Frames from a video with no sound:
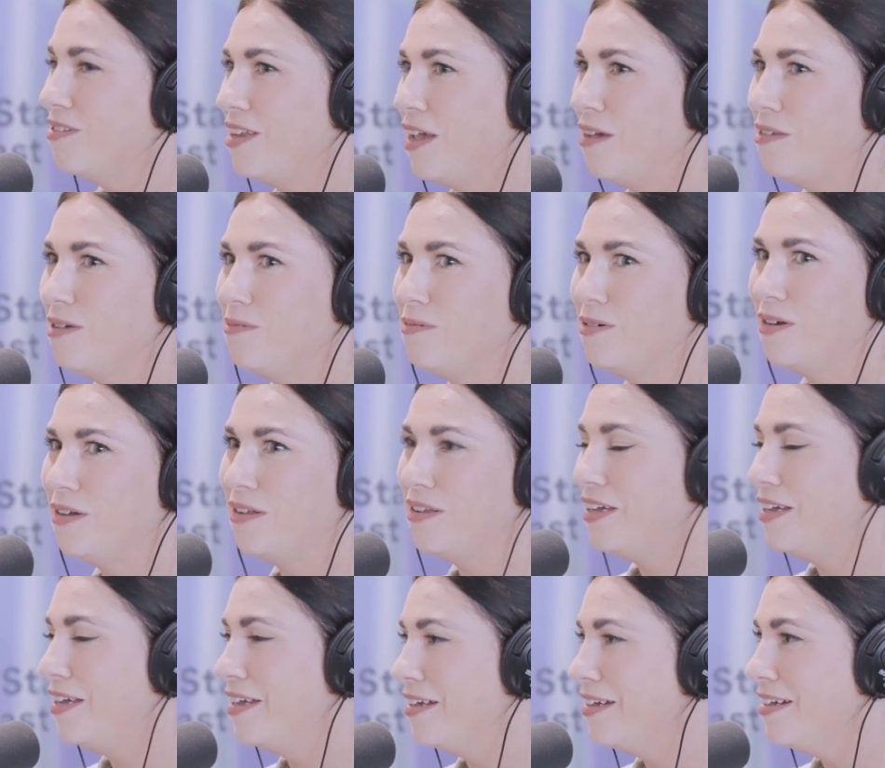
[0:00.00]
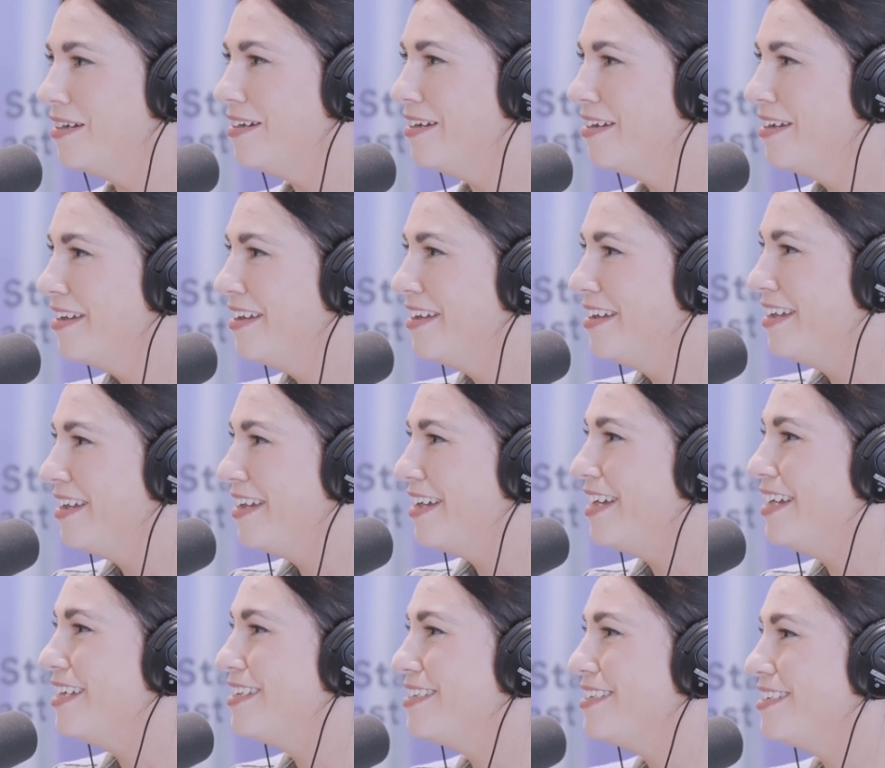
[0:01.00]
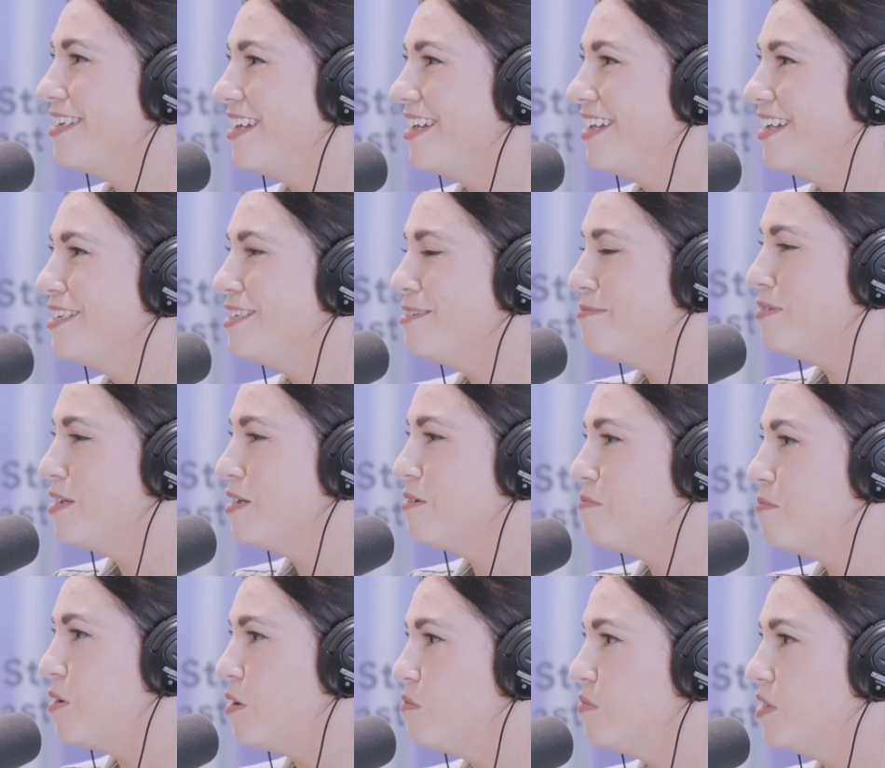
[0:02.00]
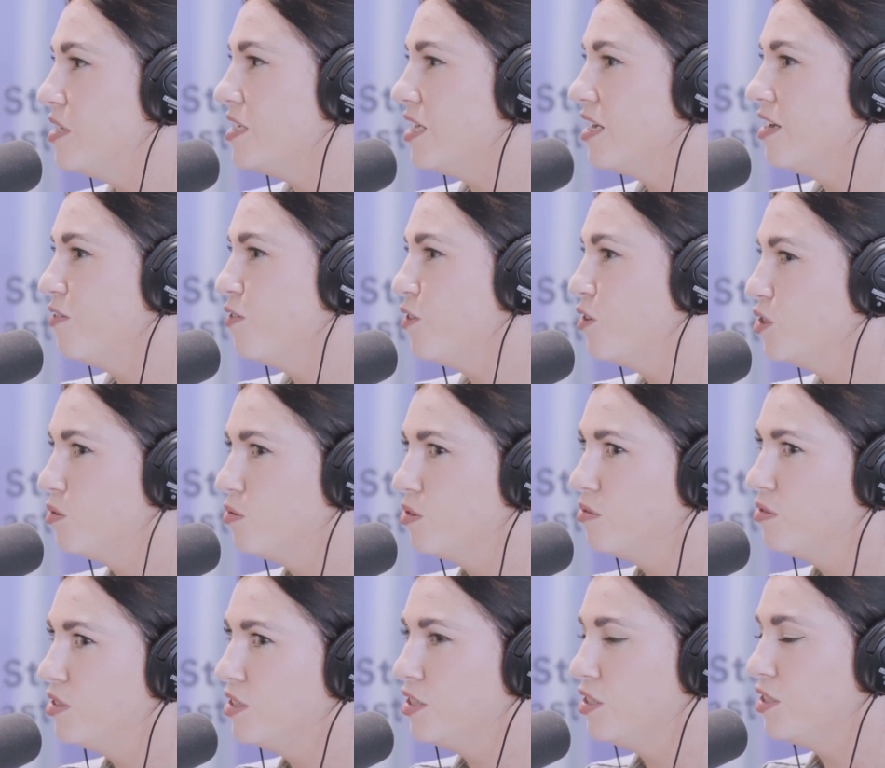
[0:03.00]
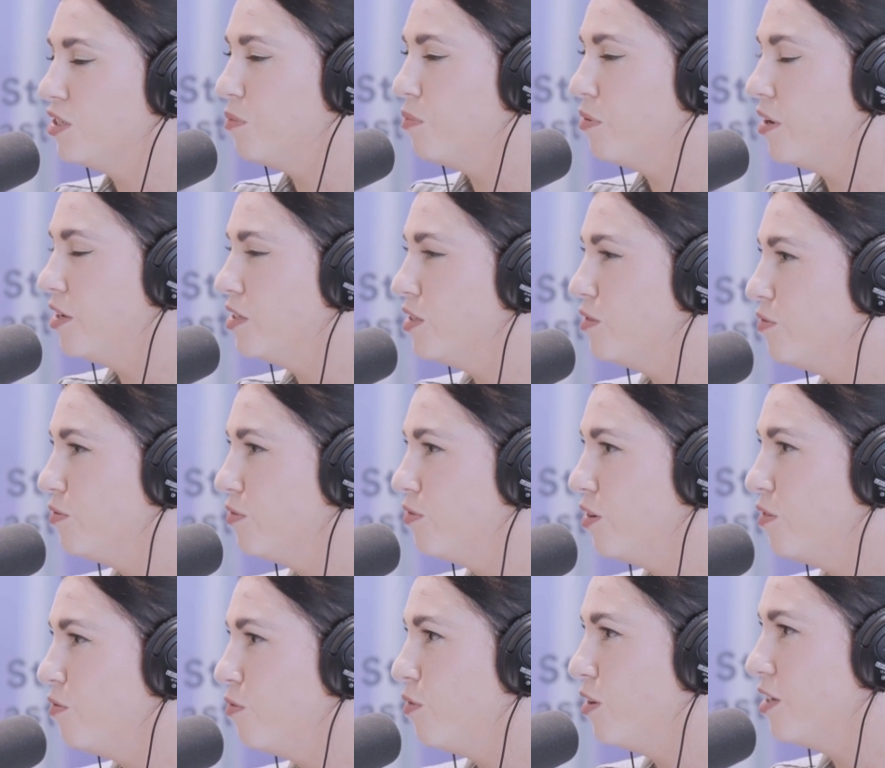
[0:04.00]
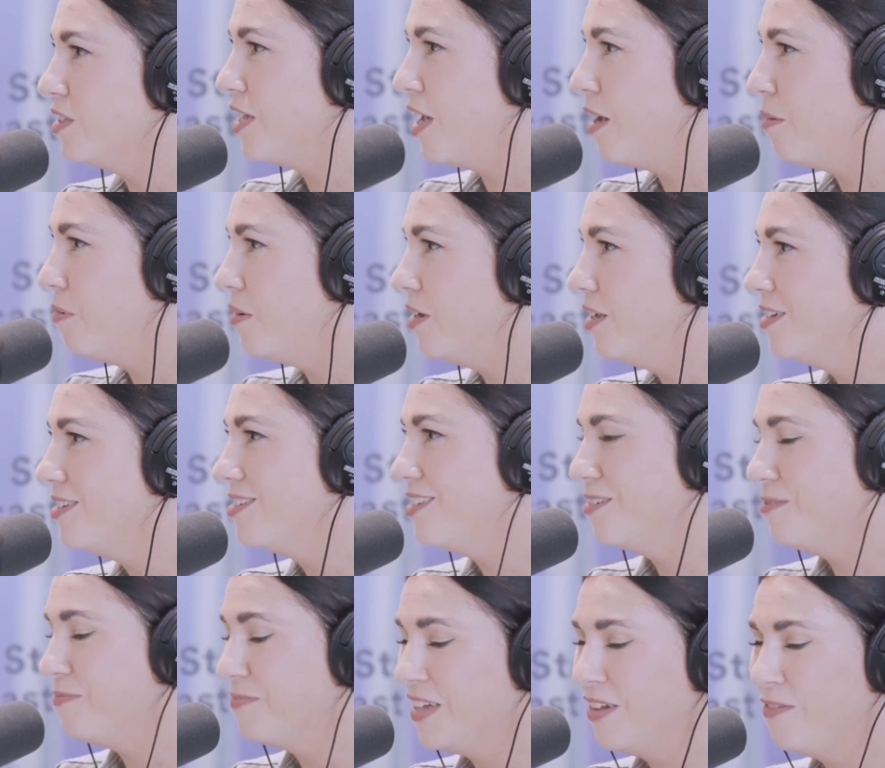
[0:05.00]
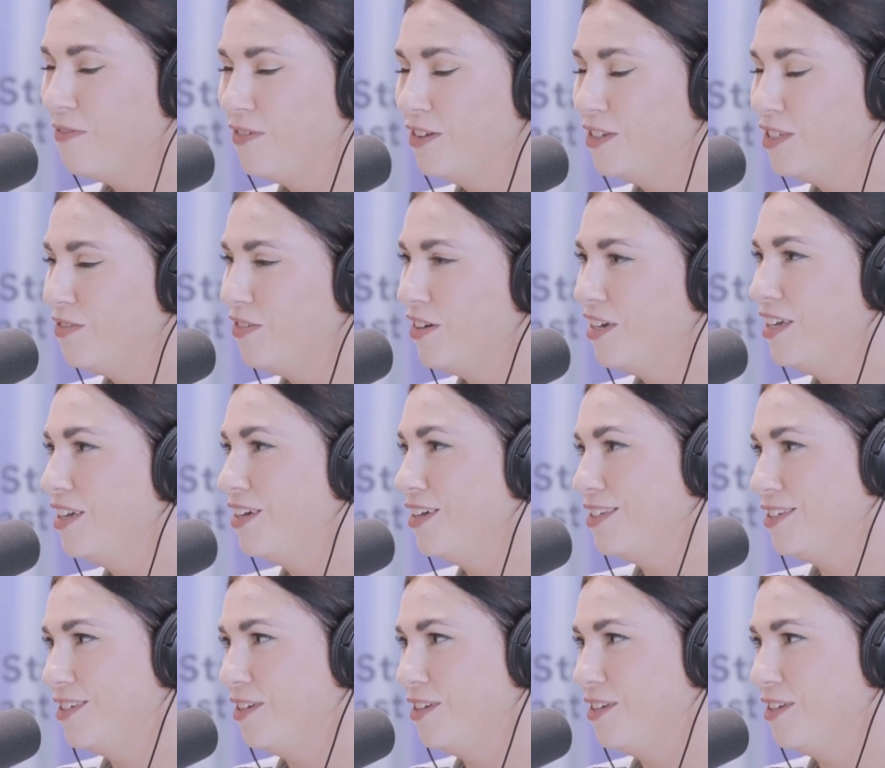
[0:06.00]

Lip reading: now that we're all here, it's a big moment, and of course we're always just so proud of what's happening. So it feels very good.